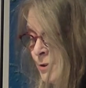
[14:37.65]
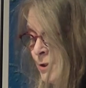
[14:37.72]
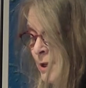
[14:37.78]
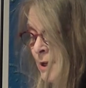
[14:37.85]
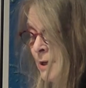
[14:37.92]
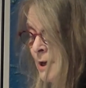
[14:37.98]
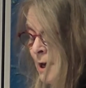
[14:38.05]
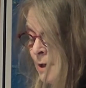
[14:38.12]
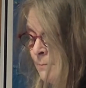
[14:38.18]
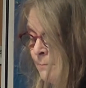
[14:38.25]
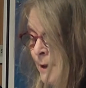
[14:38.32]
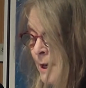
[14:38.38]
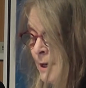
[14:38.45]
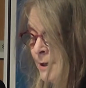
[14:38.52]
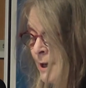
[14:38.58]
seeing
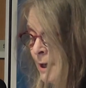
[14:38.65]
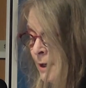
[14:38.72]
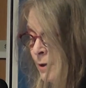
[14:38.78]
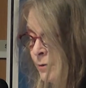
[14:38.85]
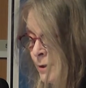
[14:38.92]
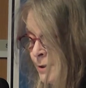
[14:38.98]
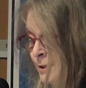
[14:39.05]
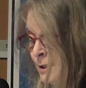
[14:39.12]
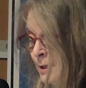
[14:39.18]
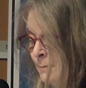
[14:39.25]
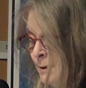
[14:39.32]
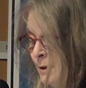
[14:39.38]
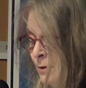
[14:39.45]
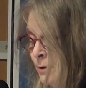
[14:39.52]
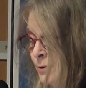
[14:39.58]
unpaid
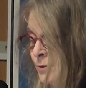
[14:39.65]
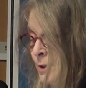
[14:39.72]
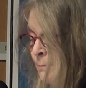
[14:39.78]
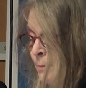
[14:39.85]
electricity bills,